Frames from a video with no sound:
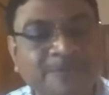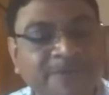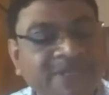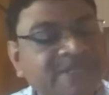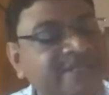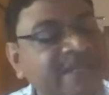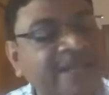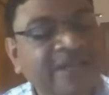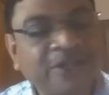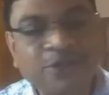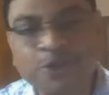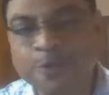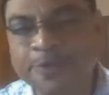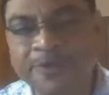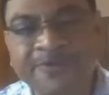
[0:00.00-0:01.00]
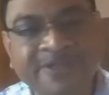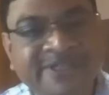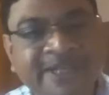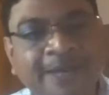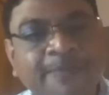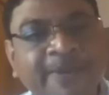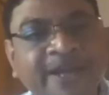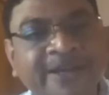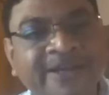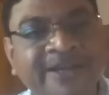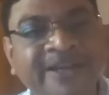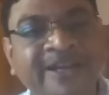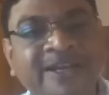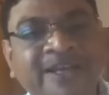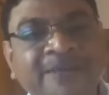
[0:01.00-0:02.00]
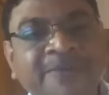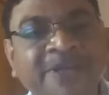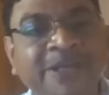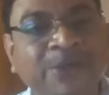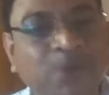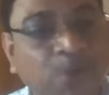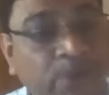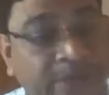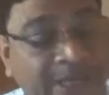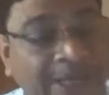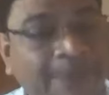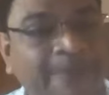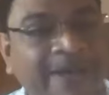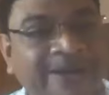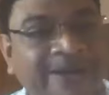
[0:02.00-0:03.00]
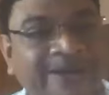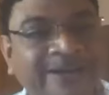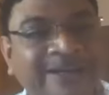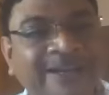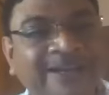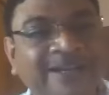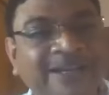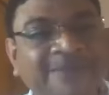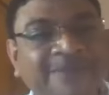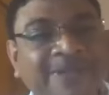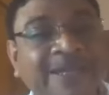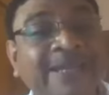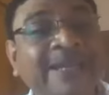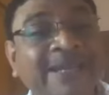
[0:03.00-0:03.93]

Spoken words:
Means superficial parotidectomy, total parotidectomy.